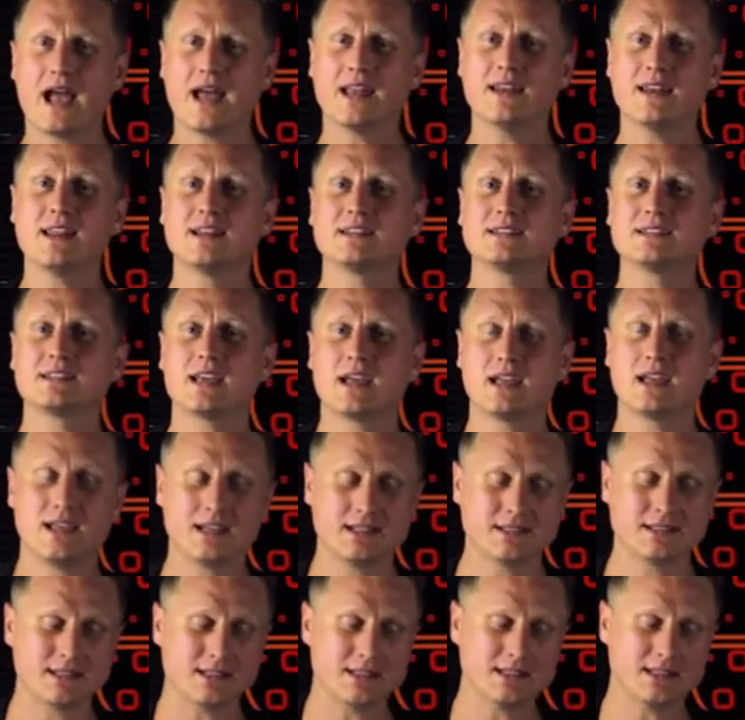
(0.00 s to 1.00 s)
and let's say
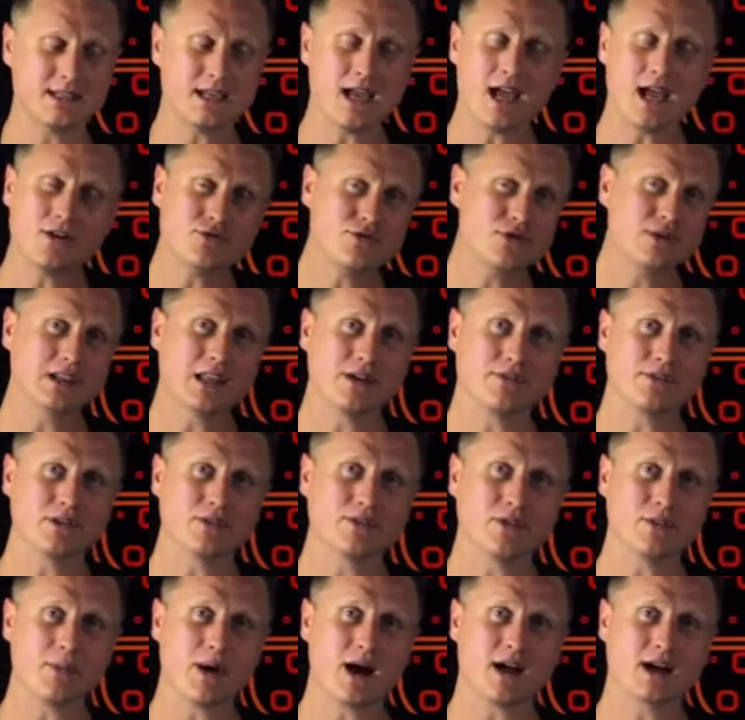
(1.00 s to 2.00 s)
it's in the entry level
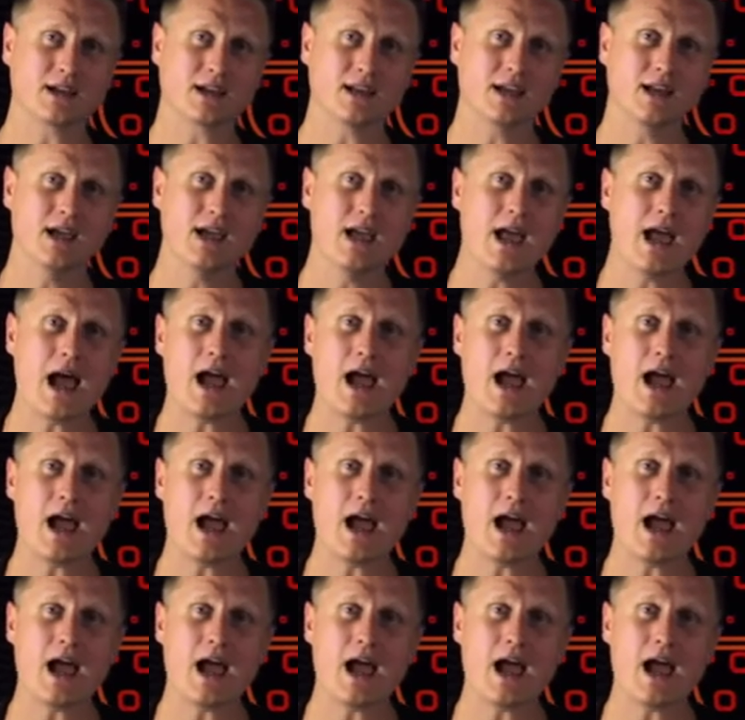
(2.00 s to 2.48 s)
of the market